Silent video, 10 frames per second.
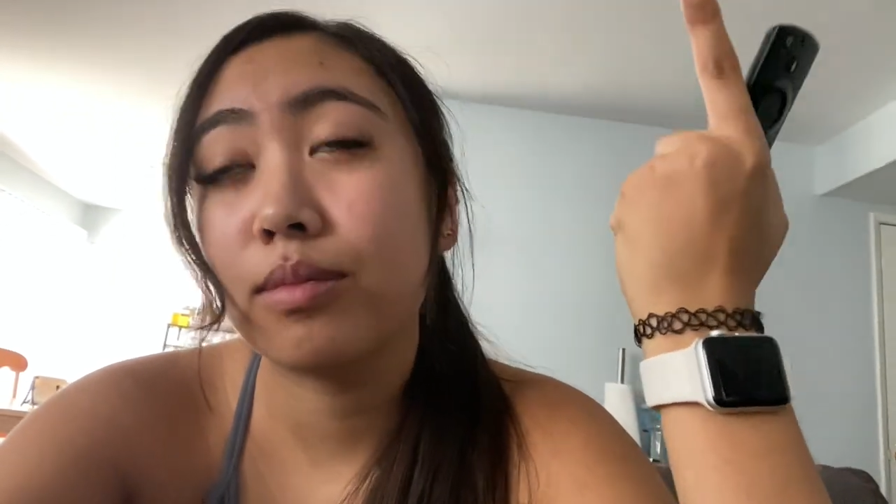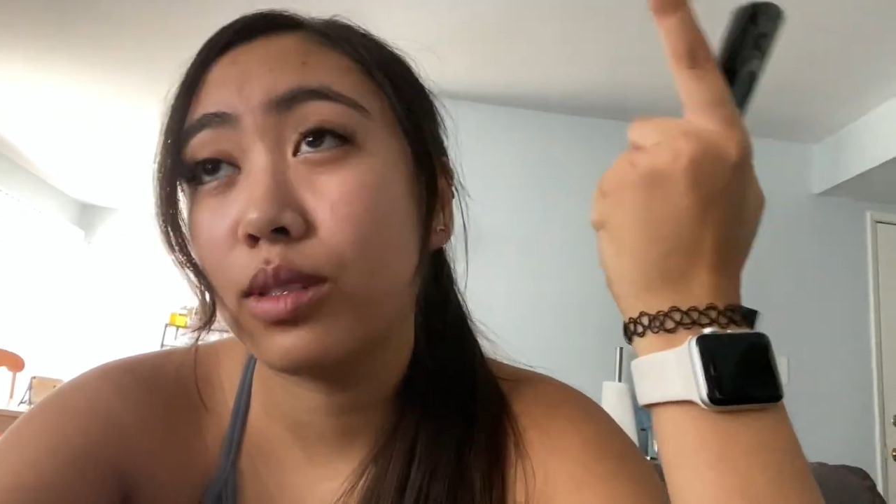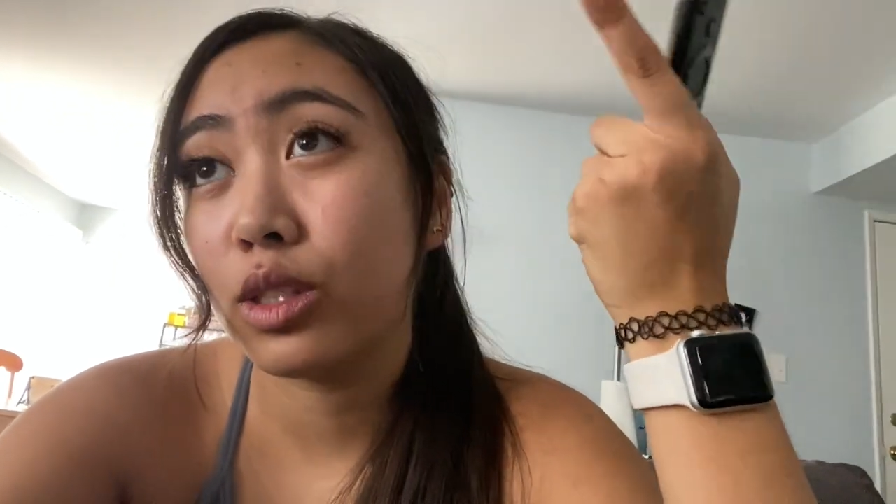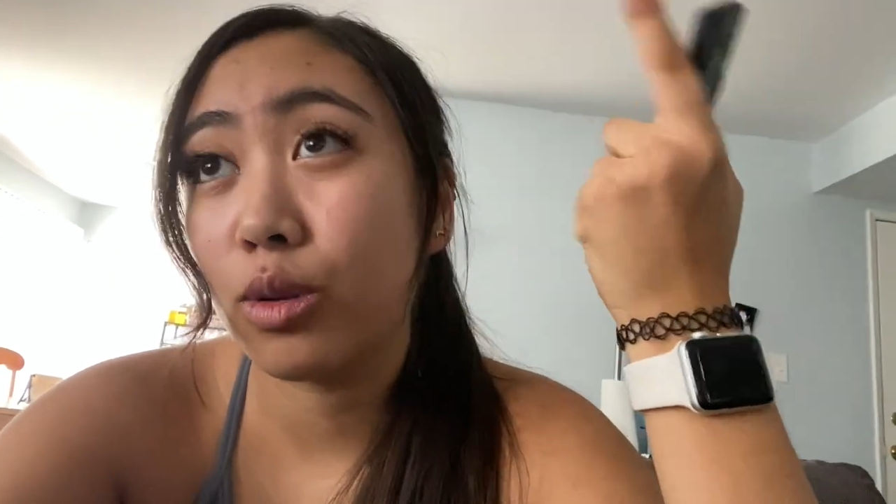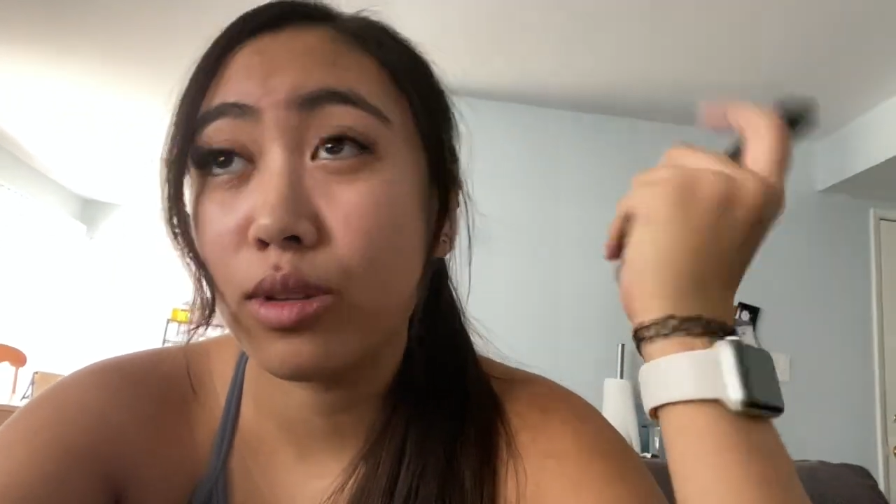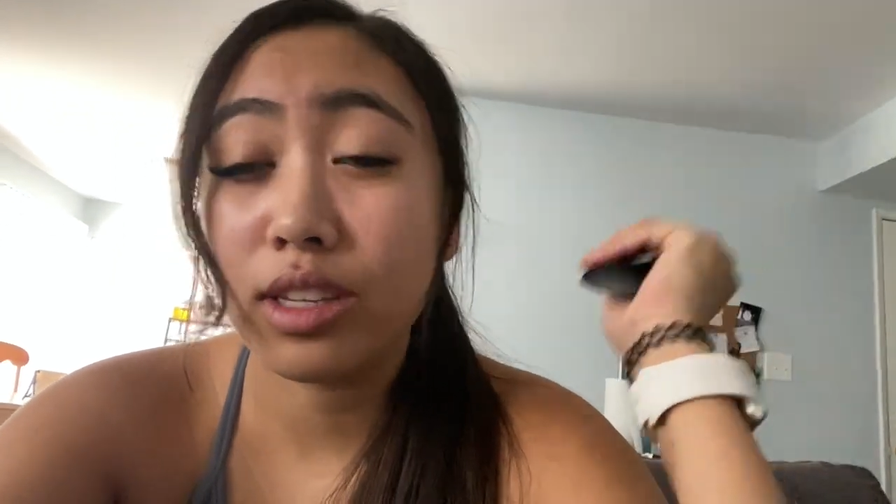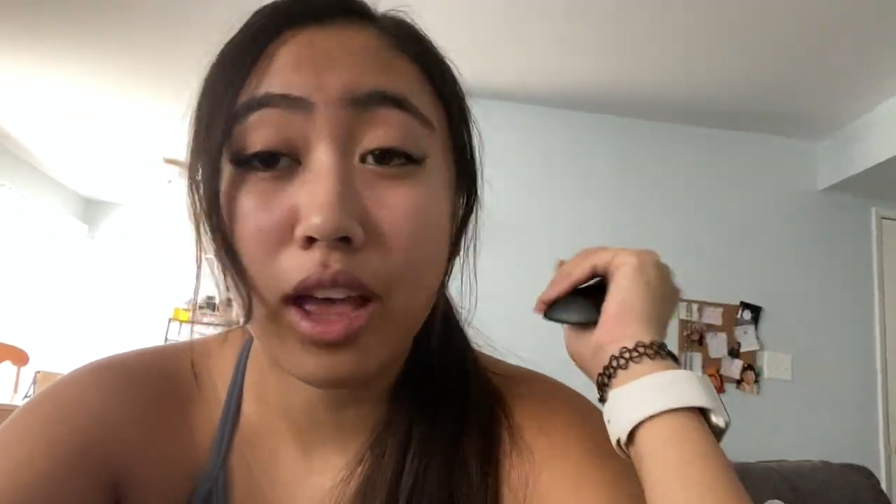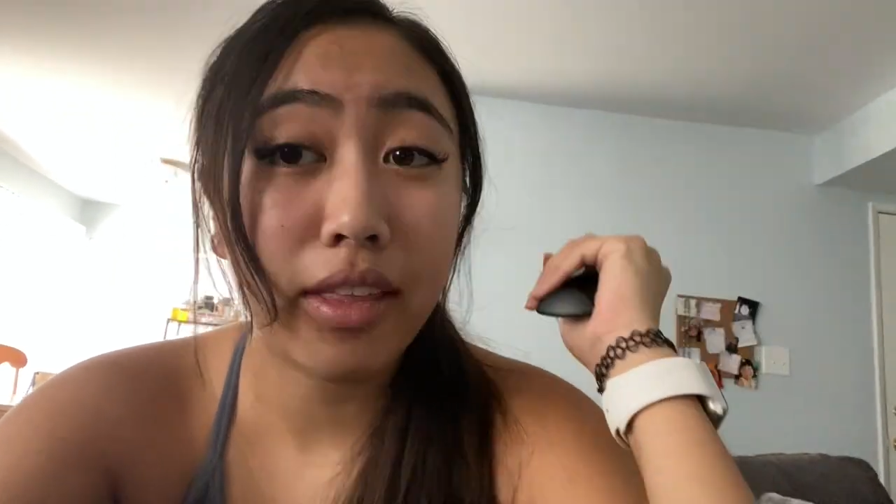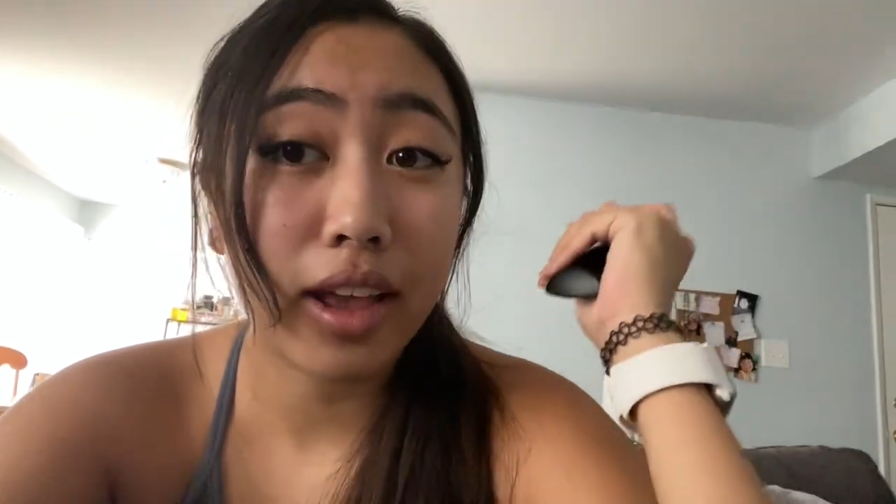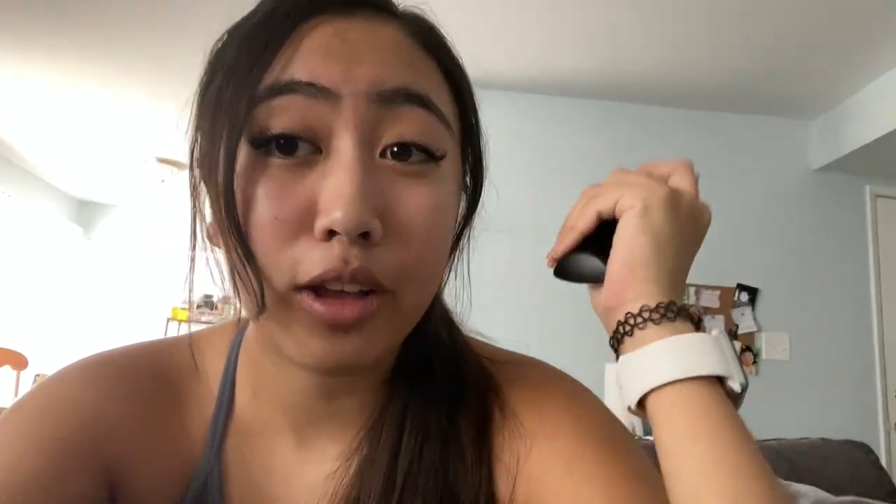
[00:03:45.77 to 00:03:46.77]
so we'll see
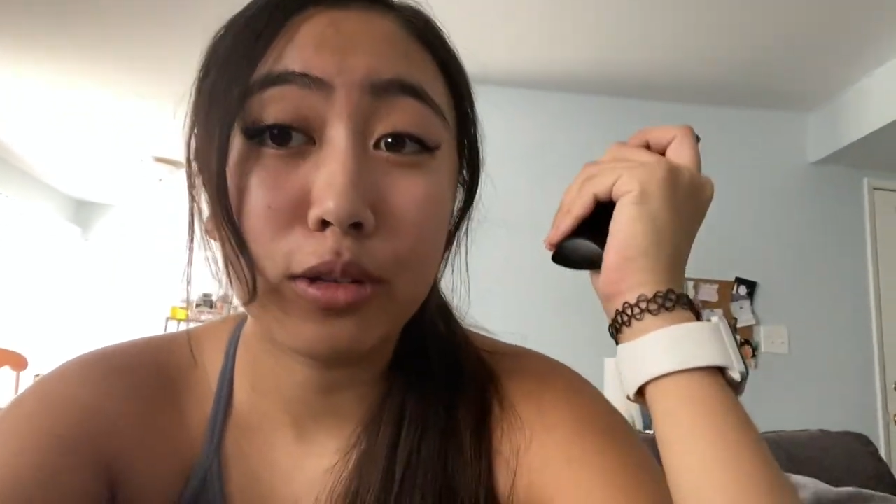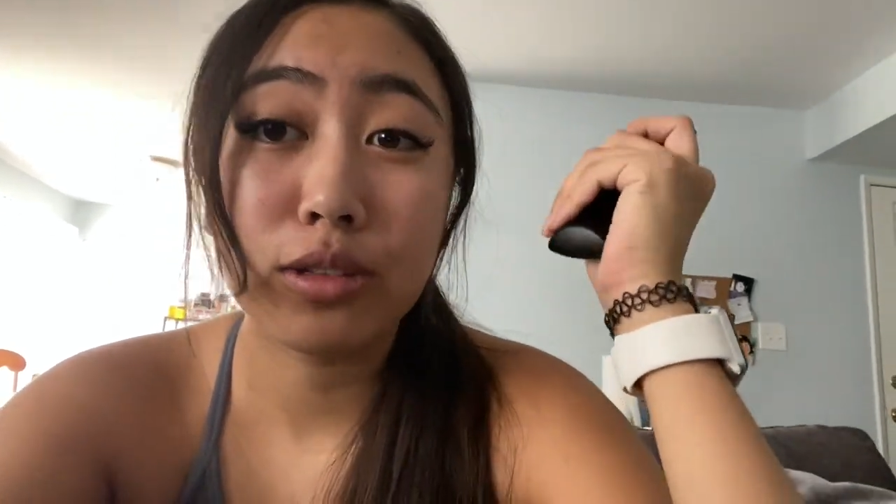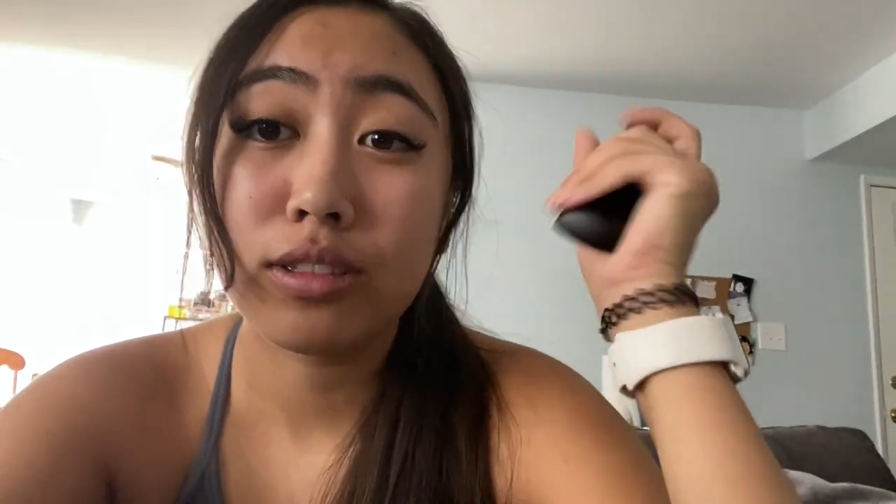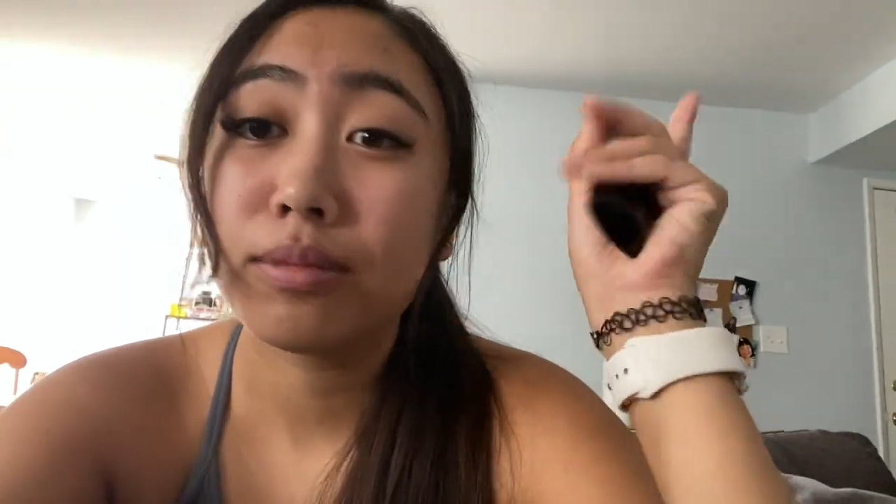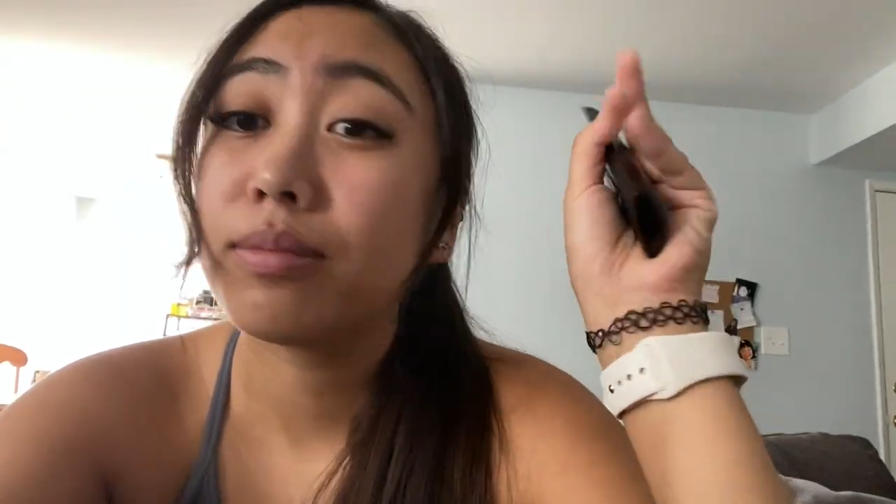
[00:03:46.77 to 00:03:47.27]
how that goes.